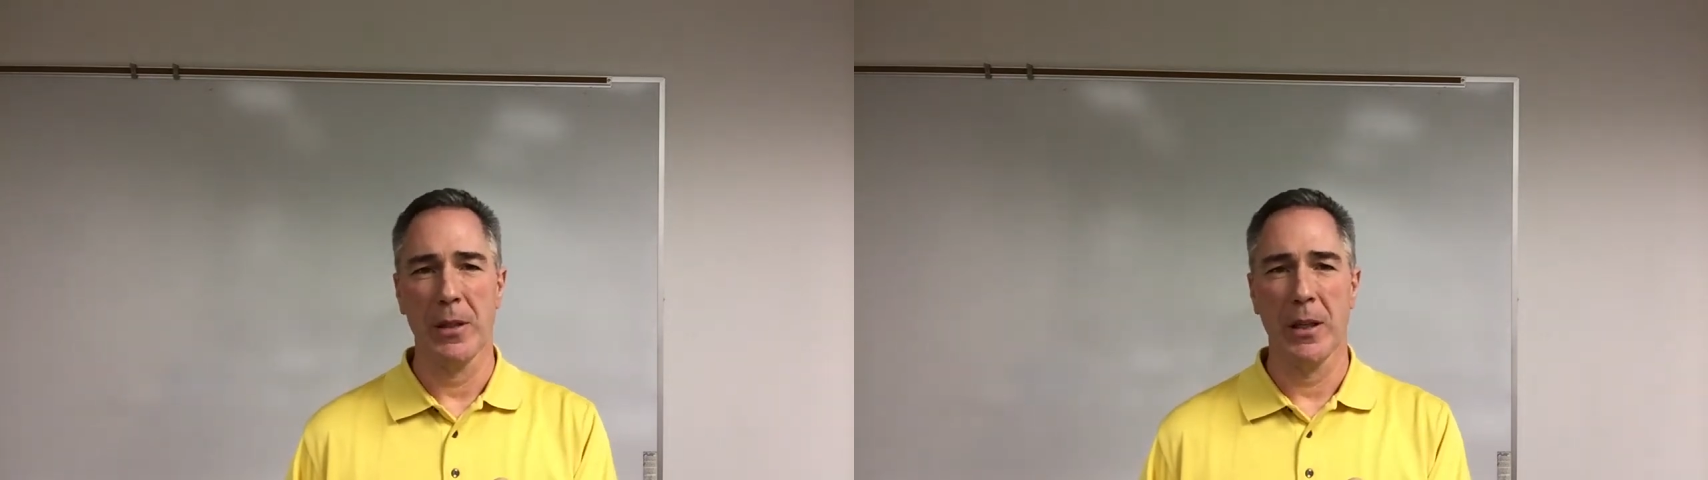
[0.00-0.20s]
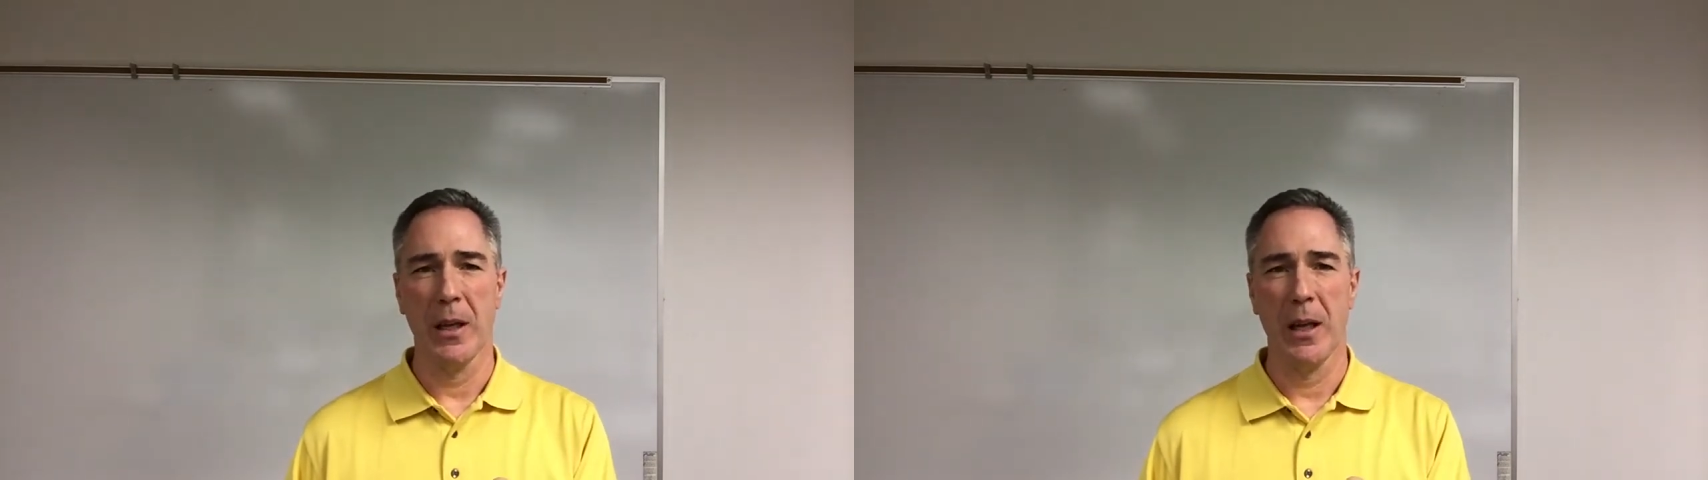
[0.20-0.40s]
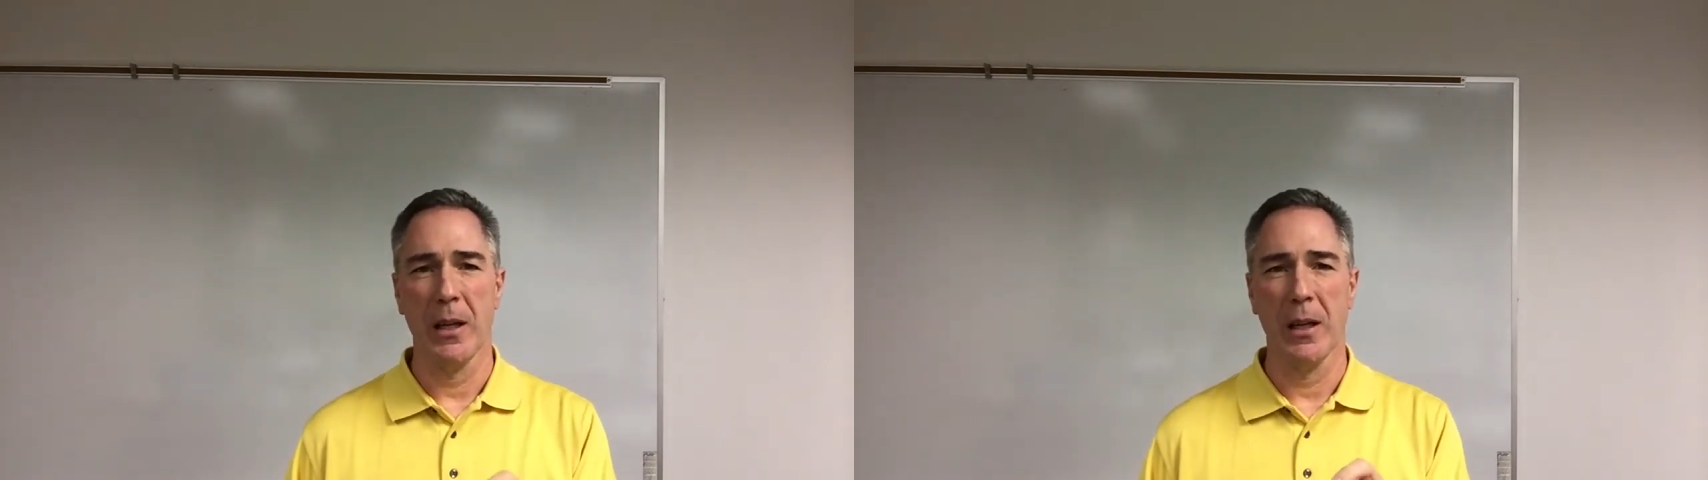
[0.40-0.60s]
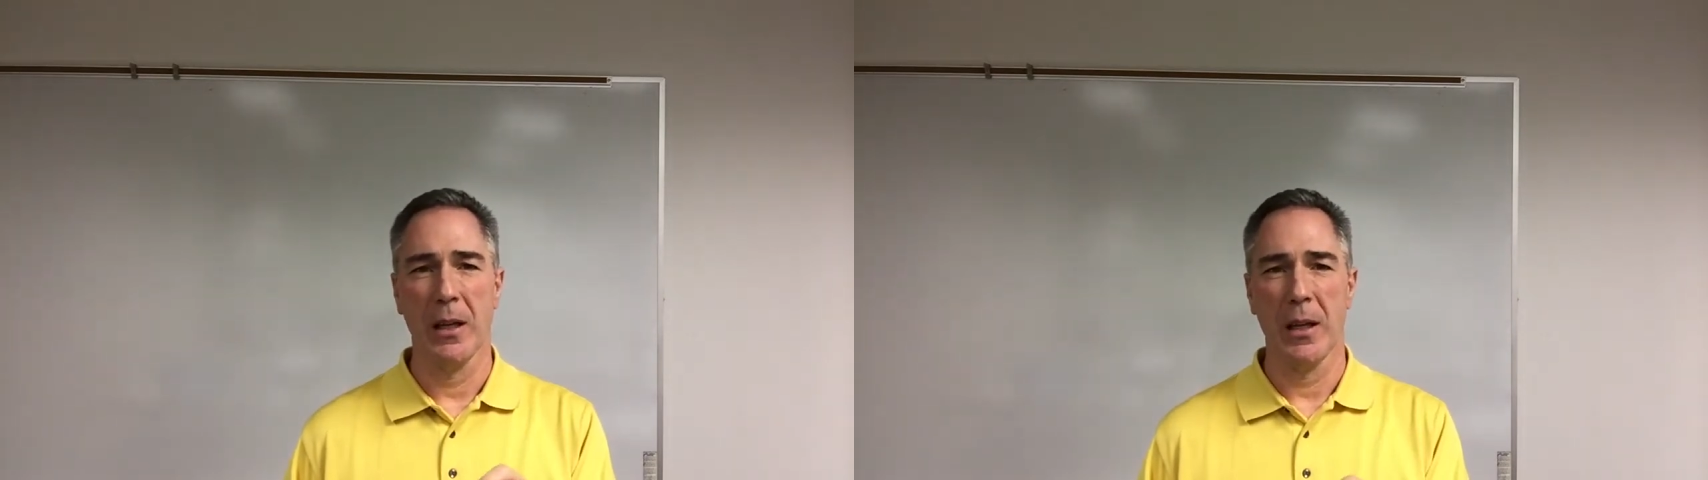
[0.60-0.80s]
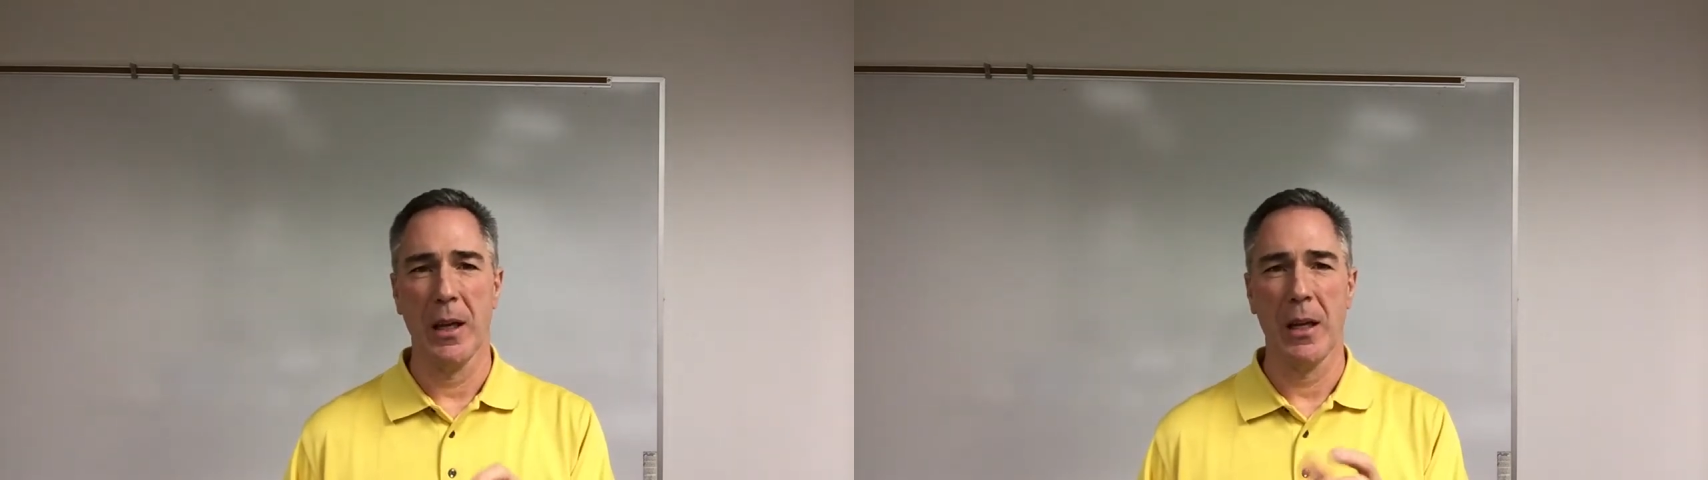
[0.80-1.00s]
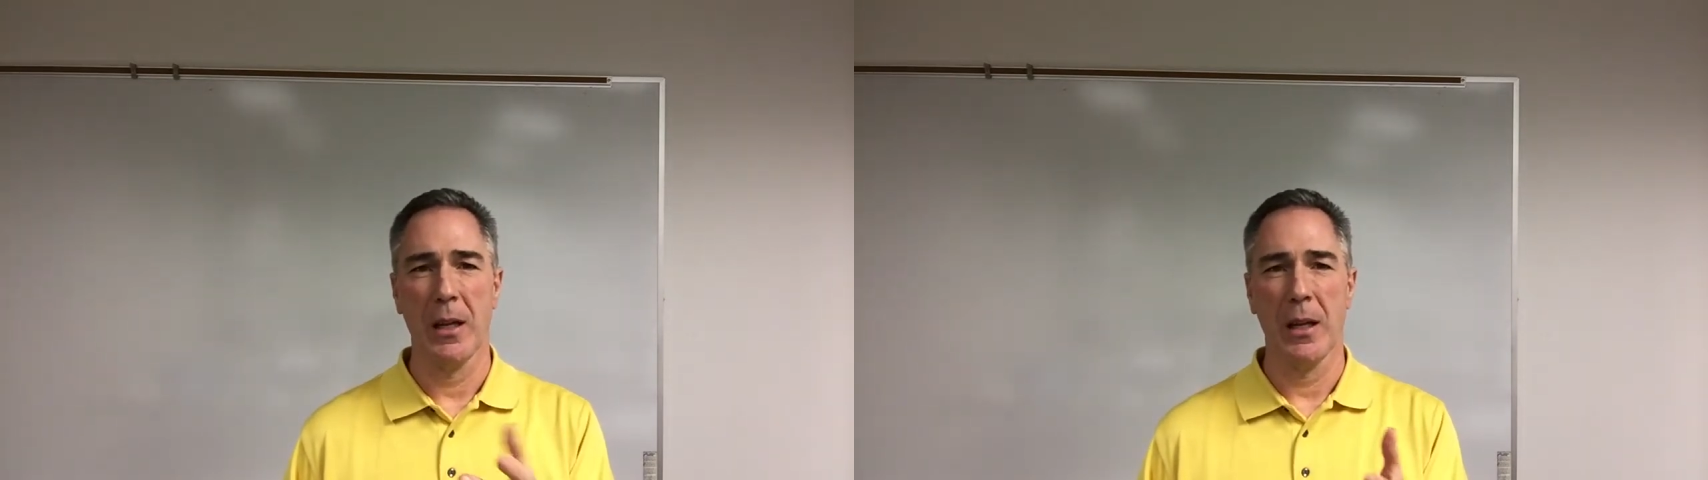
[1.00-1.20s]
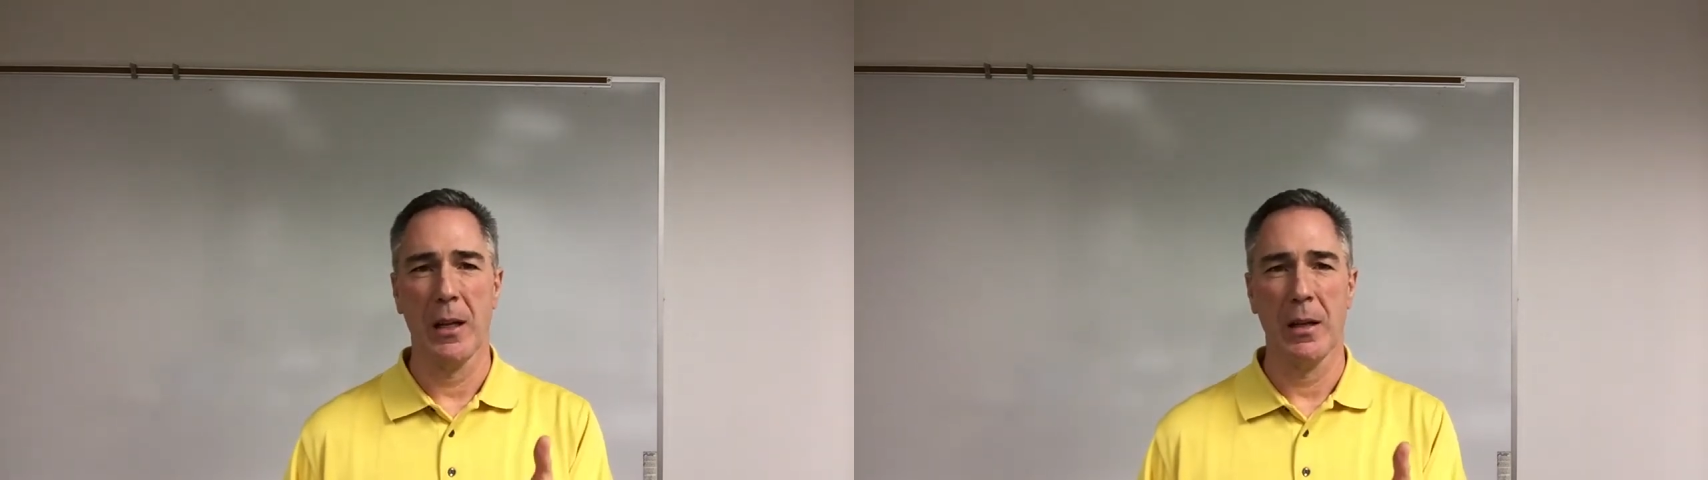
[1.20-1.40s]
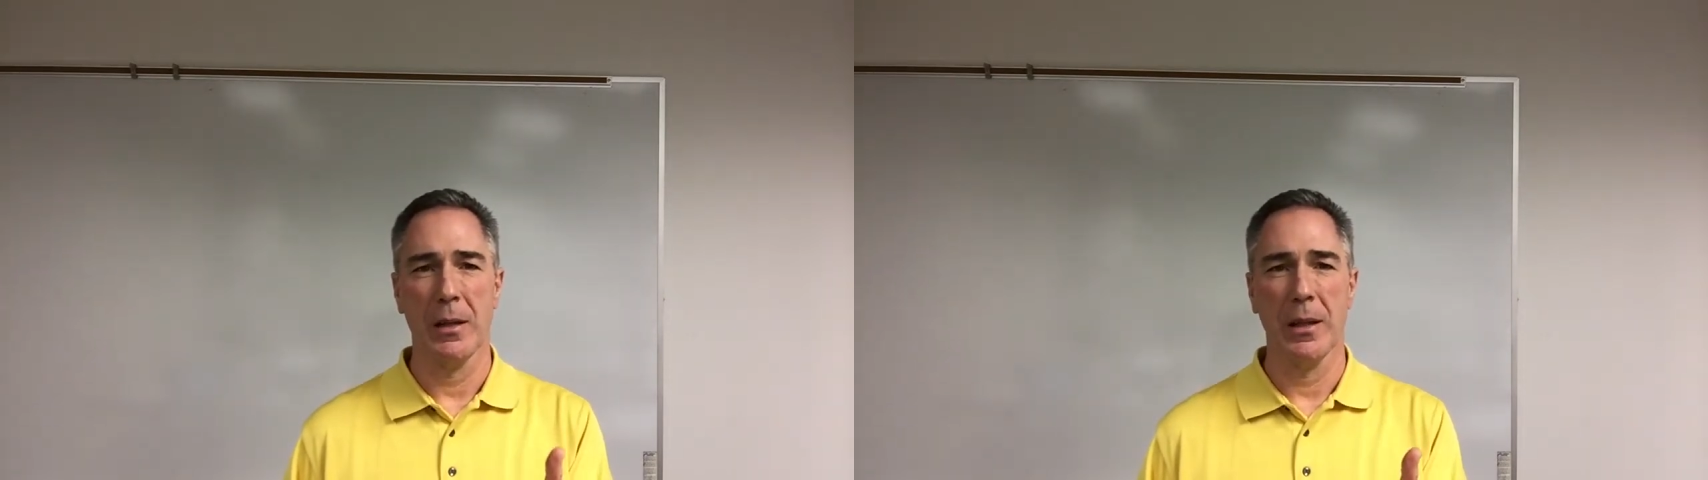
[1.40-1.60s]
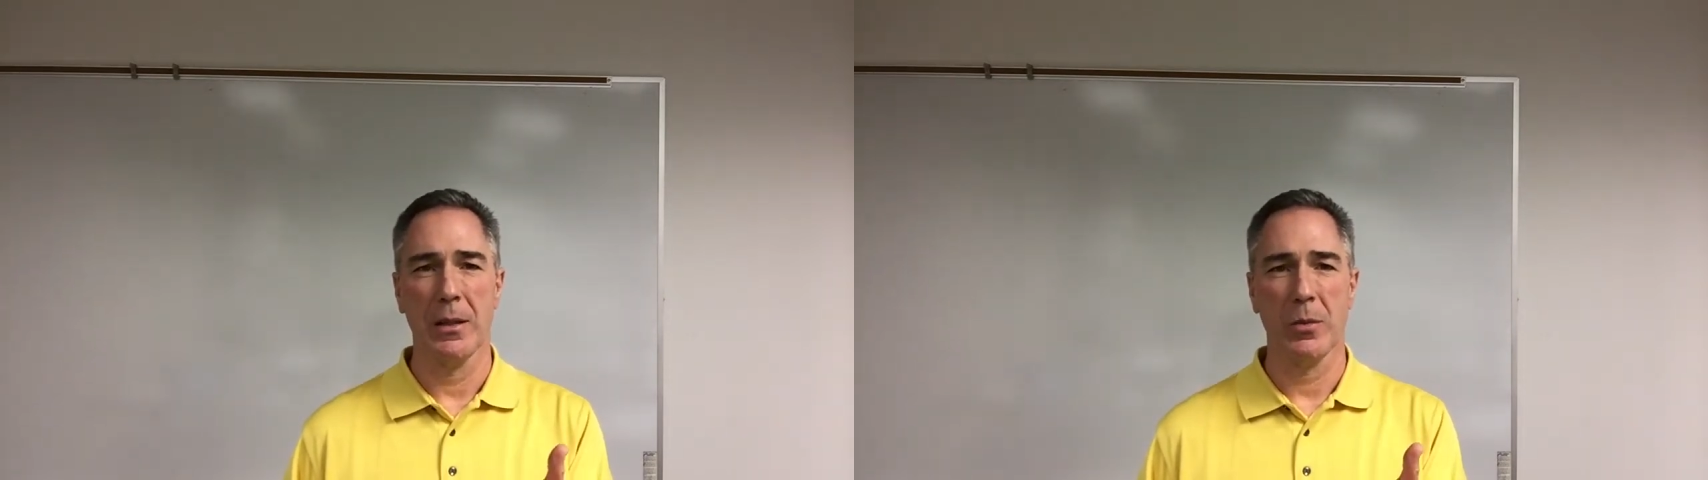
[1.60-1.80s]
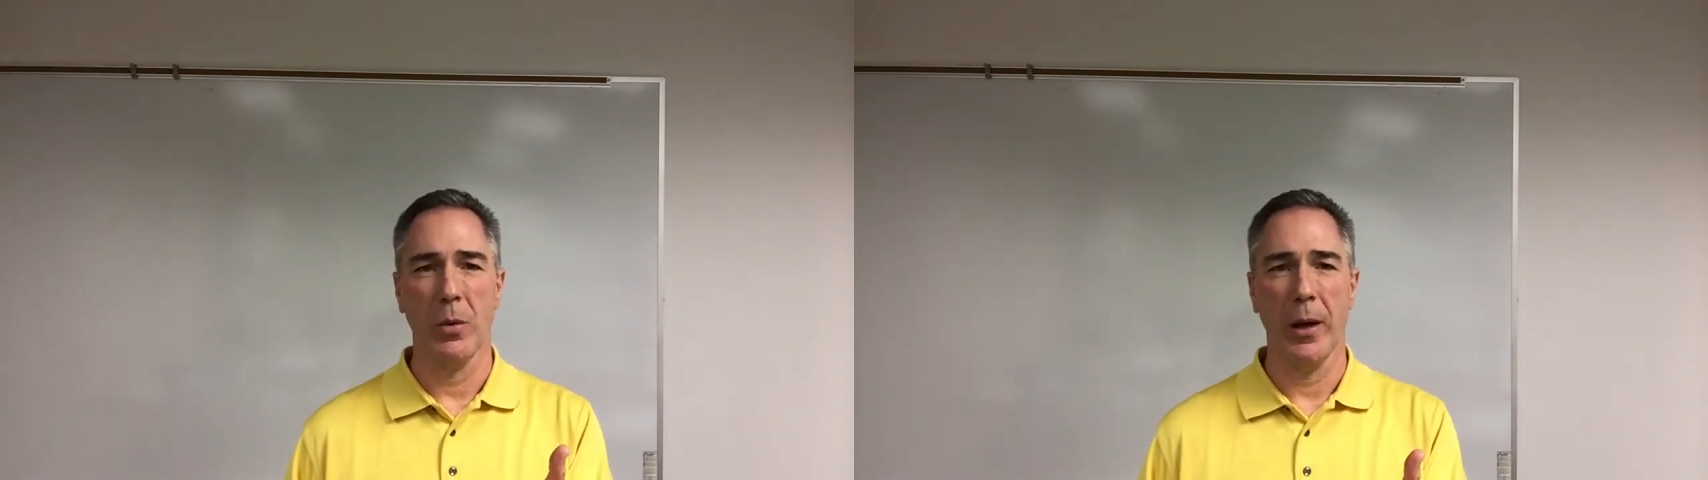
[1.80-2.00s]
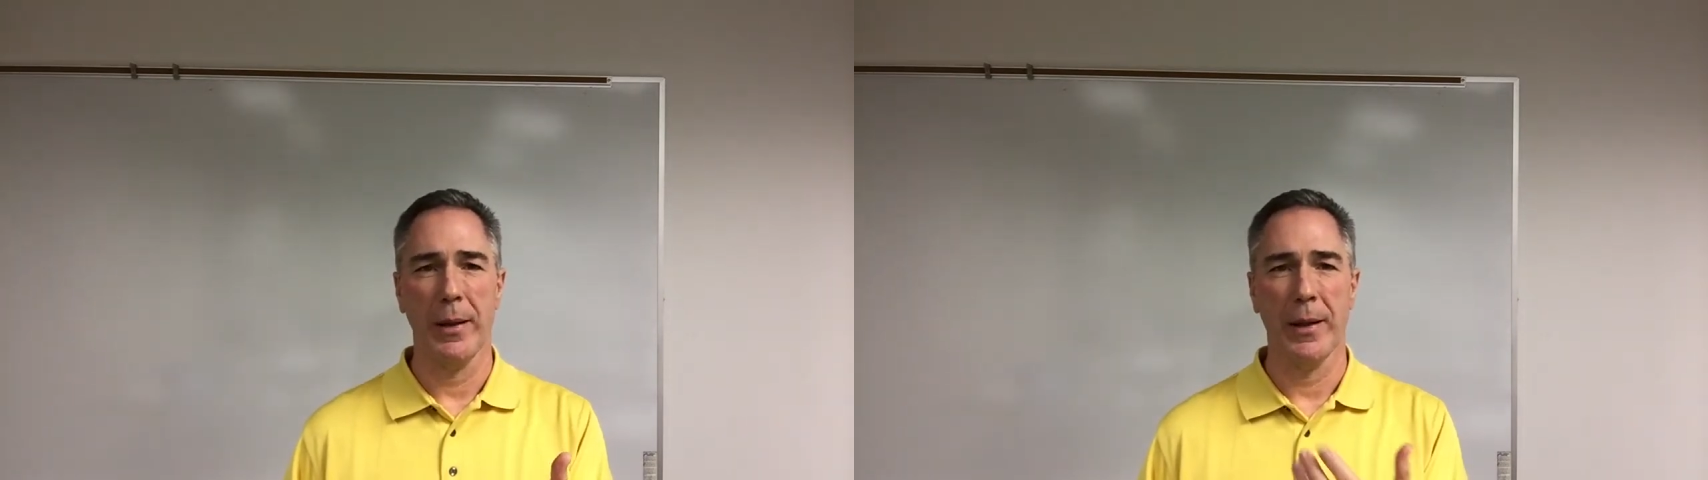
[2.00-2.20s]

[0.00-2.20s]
again and again, then guess what?